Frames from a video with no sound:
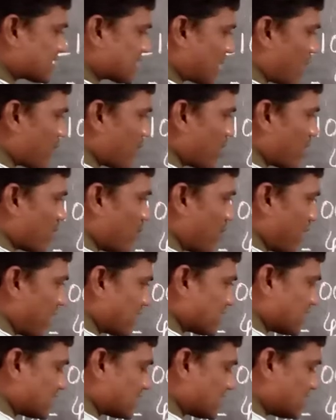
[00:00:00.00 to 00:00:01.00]
traveled
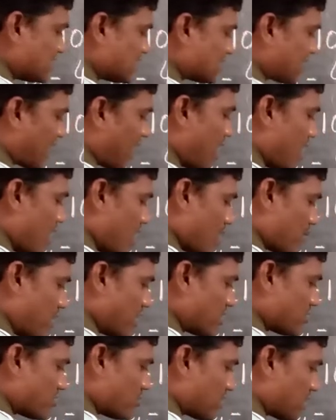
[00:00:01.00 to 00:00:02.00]
by the cheetah
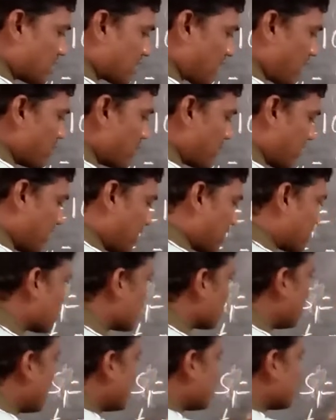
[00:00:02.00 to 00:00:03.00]
by total time
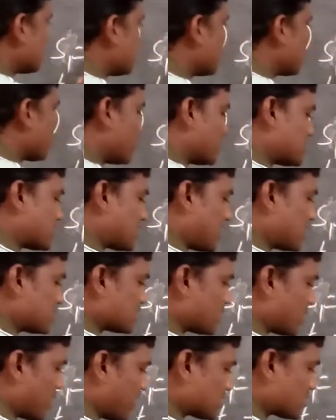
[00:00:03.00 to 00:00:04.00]
taken. What is the total
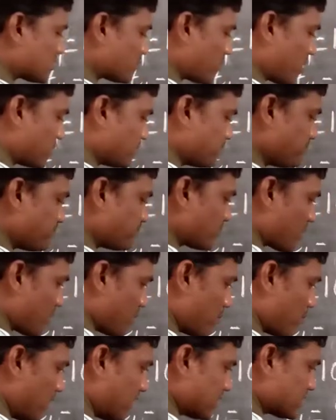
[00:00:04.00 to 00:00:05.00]
distance? S1
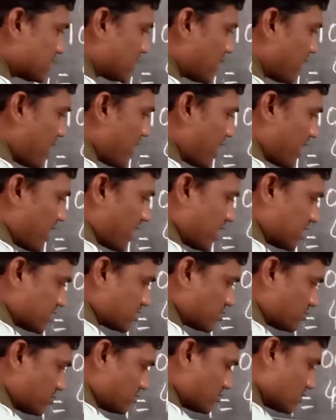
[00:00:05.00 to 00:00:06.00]
plus
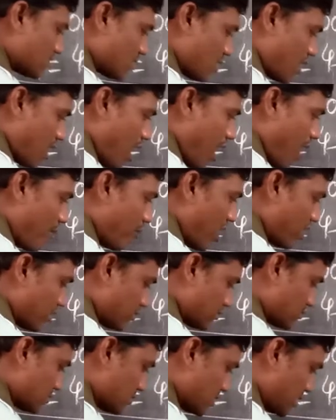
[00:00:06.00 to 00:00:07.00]
S2
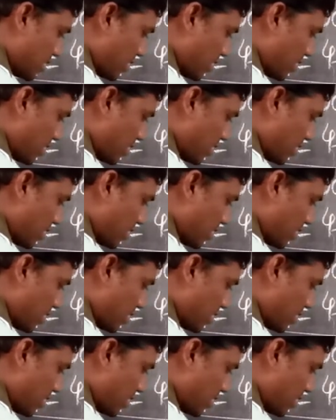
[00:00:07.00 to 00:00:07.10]
upon